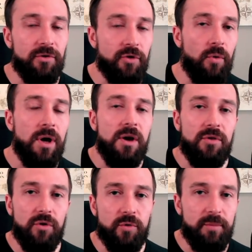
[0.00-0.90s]
So
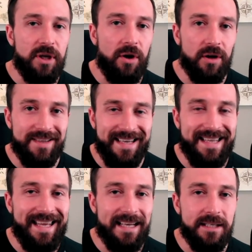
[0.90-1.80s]
those would be cards
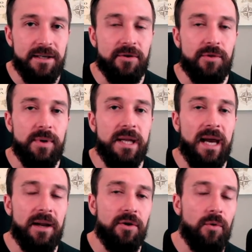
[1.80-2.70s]
in that tier 3
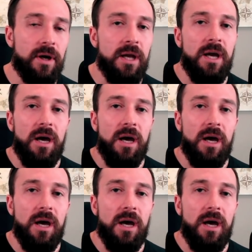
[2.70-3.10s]
category.